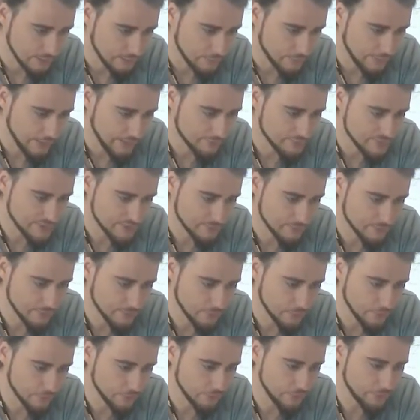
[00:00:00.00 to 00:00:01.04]
we have
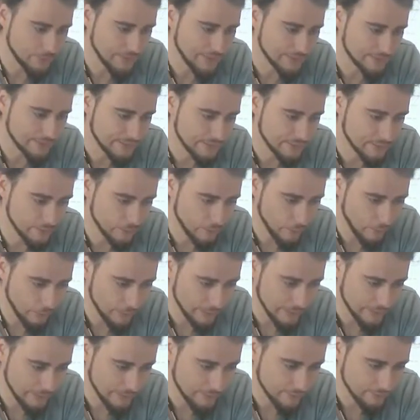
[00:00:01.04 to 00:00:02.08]
some automatic
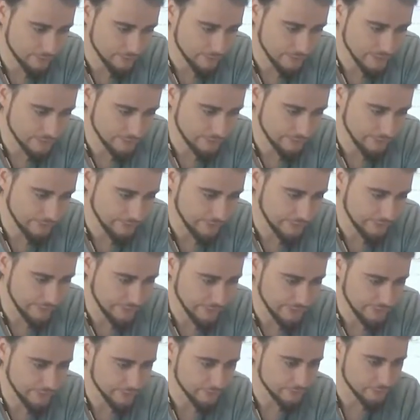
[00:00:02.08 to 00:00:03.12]
login feature
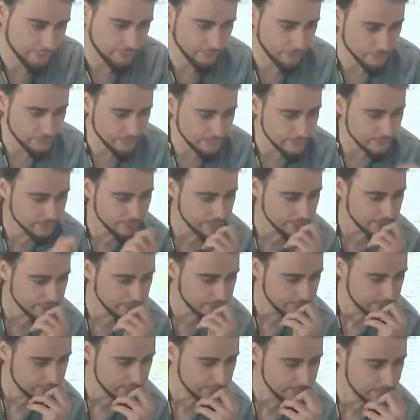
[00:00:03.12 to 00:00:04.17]
here. So there
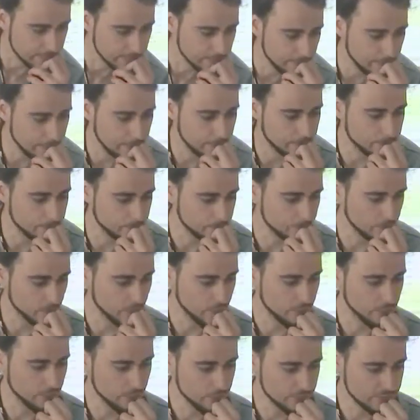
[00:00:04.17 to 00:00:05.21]
is this um,
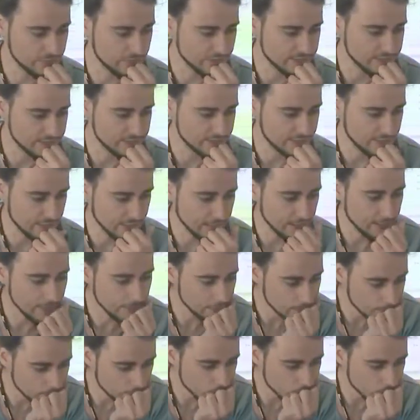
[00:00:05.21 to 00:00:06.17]
user Z